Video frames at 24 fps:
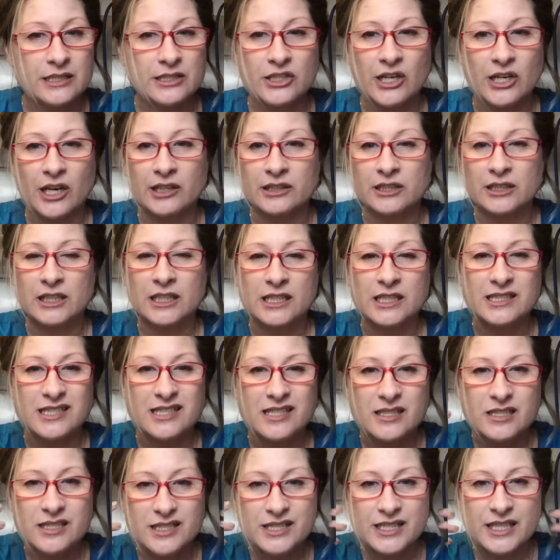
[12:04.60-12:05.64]
gently because
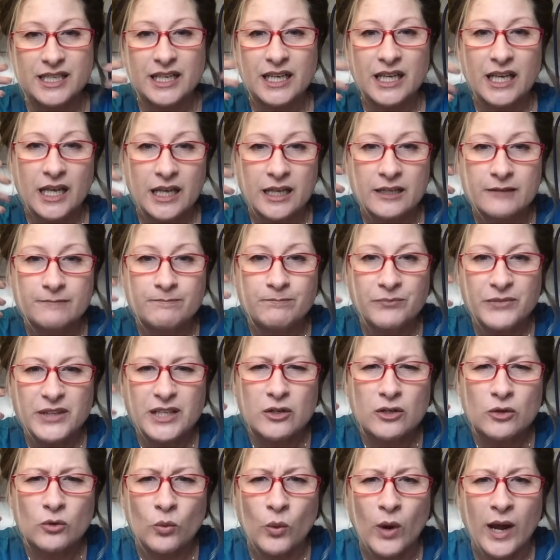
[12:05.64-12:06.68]
it's sitting in
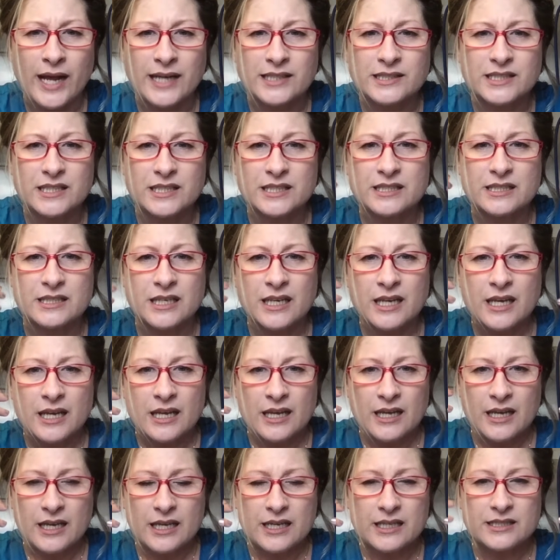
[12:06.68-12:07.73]
earwax.
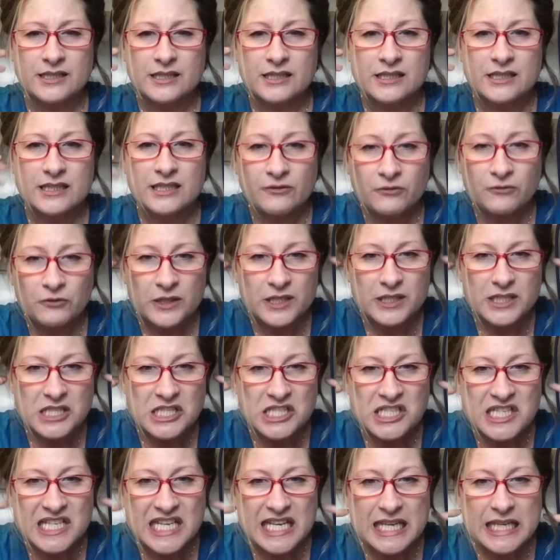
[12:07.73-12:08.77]
It's different
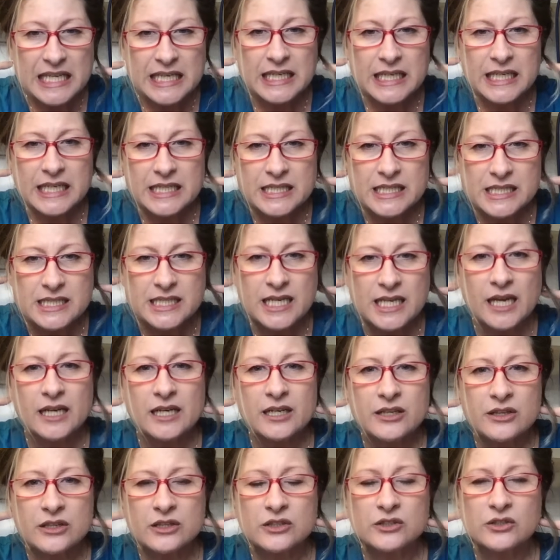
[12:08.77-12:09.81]
skin inside
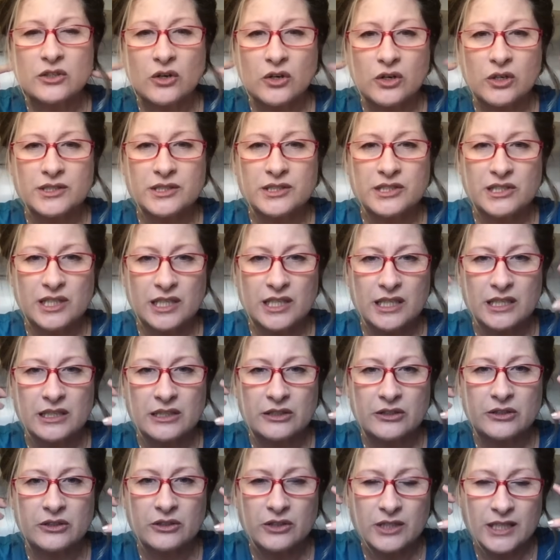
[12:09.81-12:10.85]
of the dog's
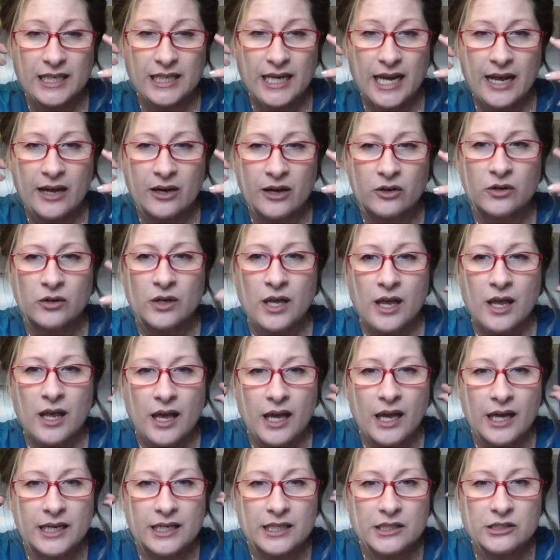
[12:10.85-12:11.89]
ear canal,
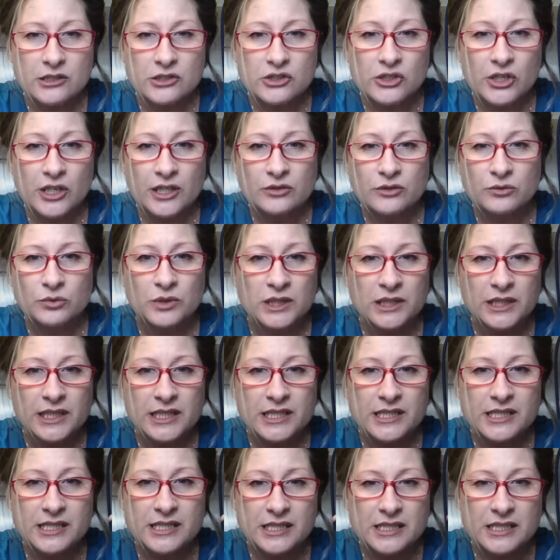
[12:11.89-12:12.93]
and it just
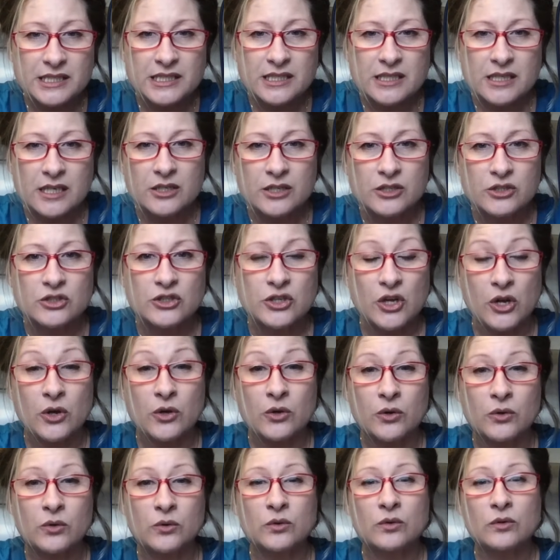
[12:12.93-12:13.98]
releases
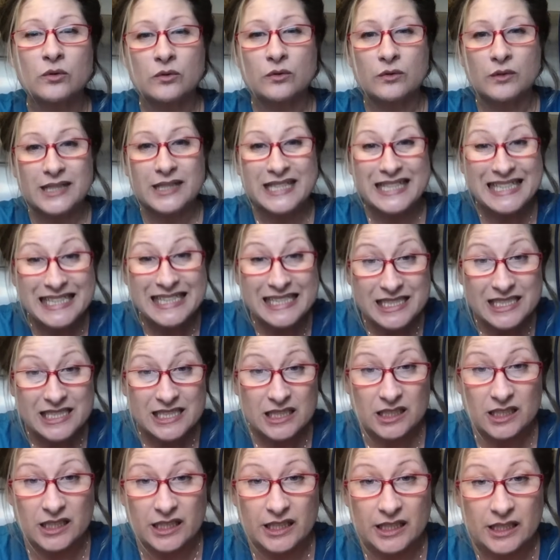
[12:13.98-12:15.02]
so
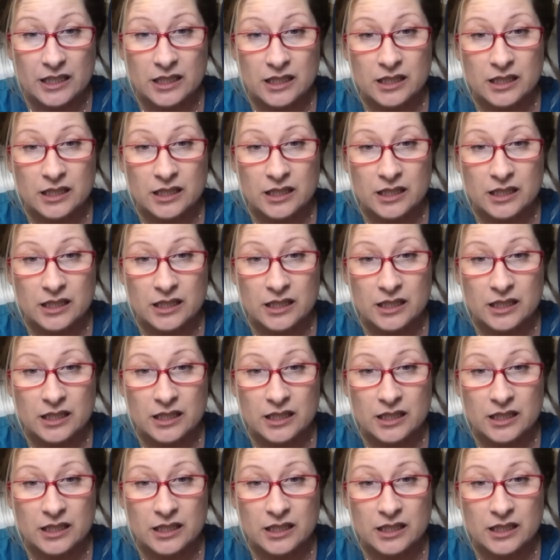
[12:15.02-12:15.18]
easily